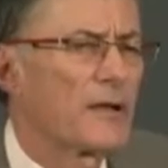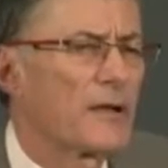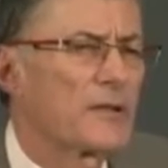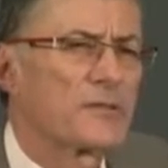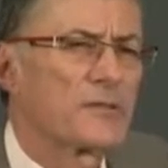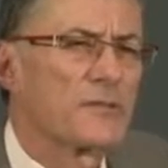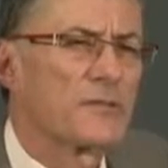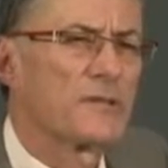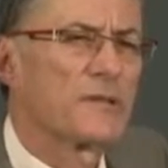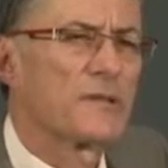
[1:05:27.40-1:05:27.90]
Not
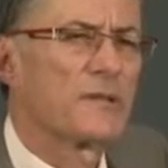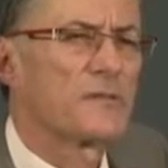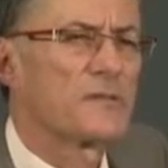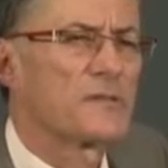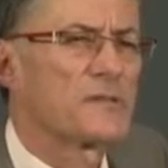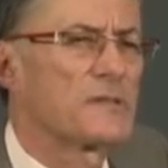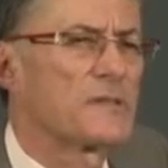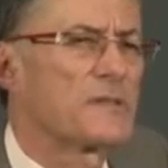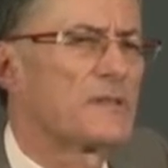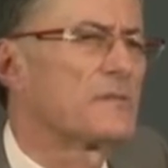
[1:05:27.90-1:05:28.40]
sure there
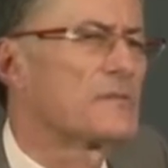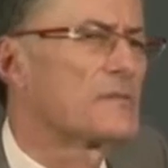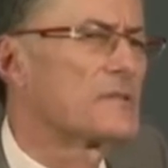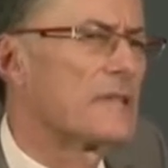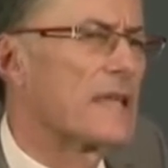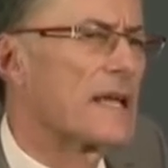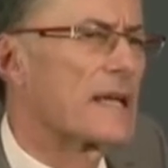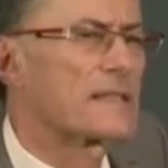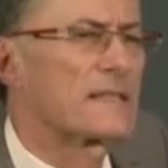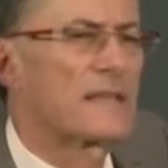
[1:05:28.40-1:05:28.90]
was
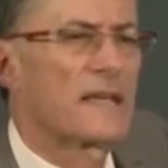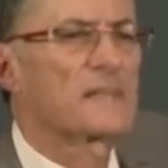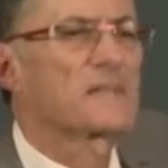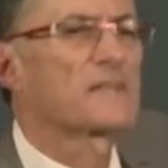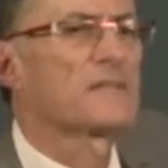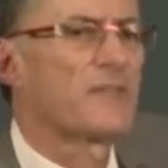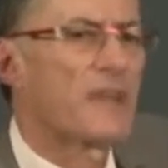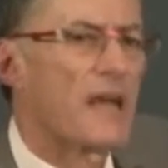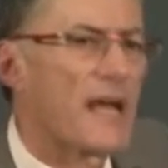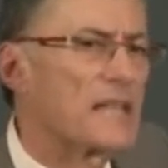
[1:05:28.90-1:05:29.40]
an
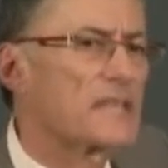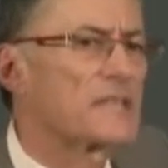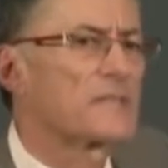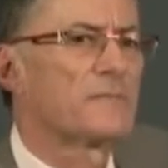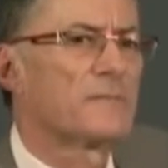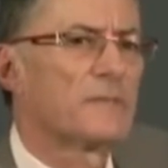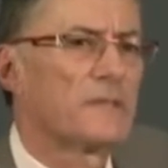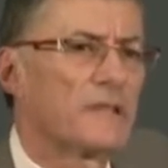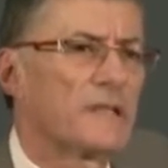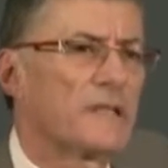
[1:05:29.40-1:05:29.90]
excess of
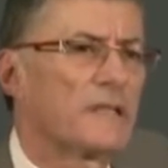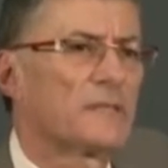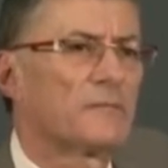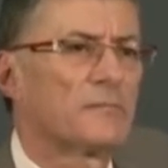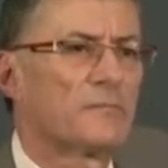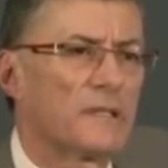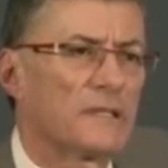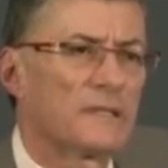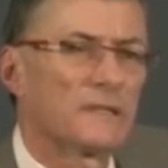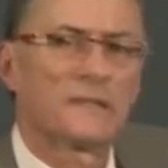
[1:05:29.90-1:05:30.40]
asthma there,
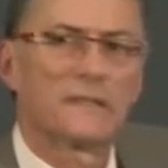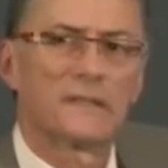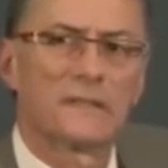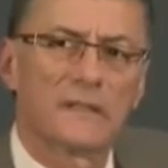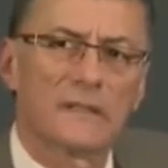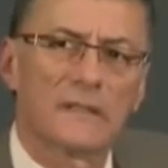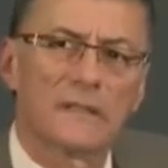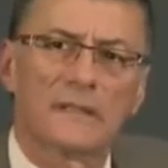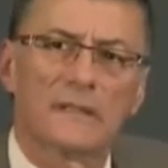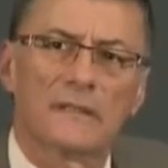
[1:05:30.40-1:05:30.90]
but
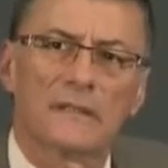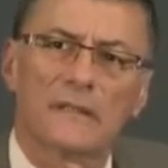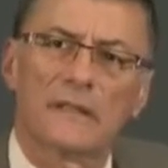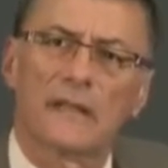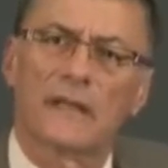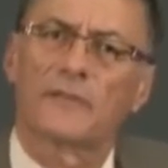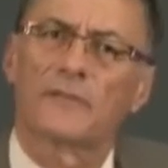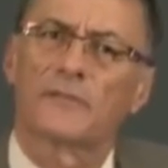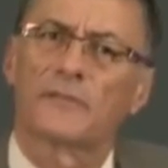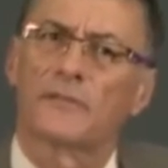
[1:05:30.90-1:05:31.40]
I
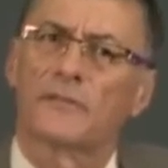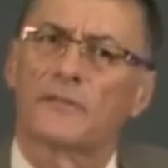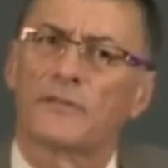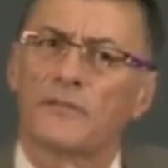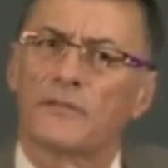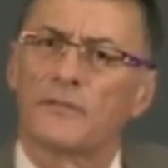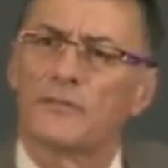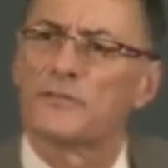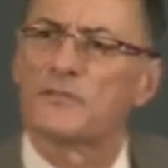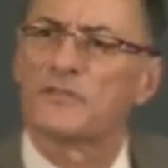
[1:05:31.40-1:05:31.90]
have
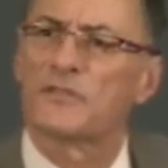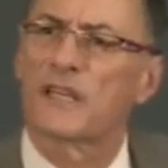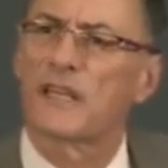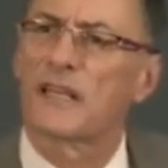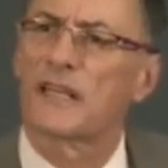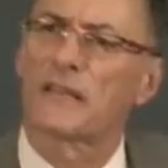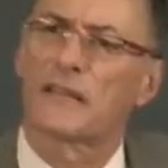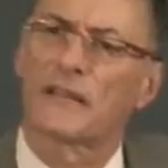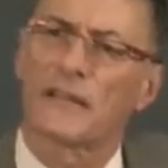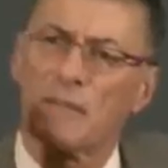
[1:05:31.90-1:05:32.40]
to
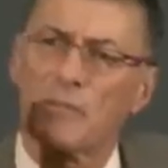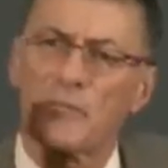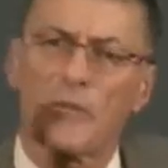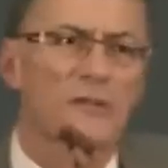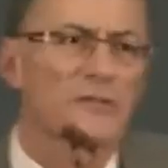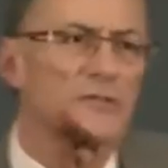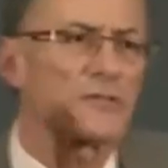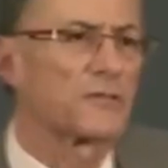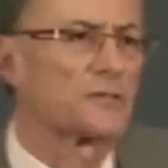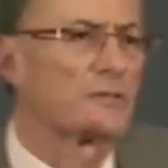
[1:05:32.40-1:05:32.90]
say that I'm
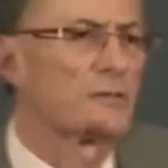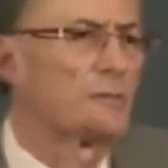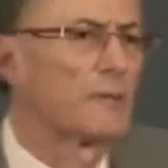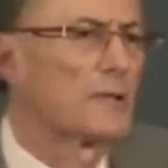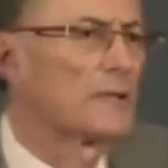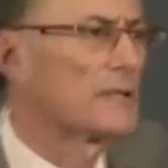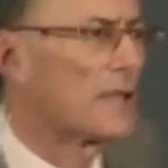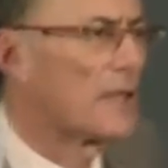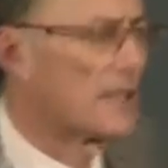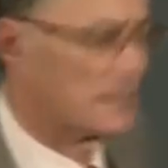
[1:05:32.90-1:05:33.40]
not sure
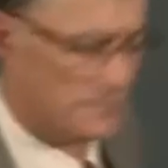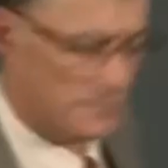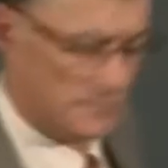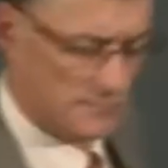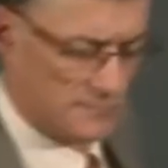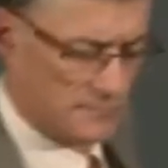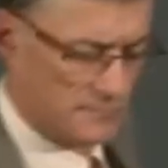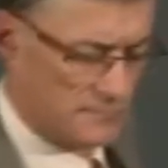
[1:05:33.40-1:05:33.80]
about that.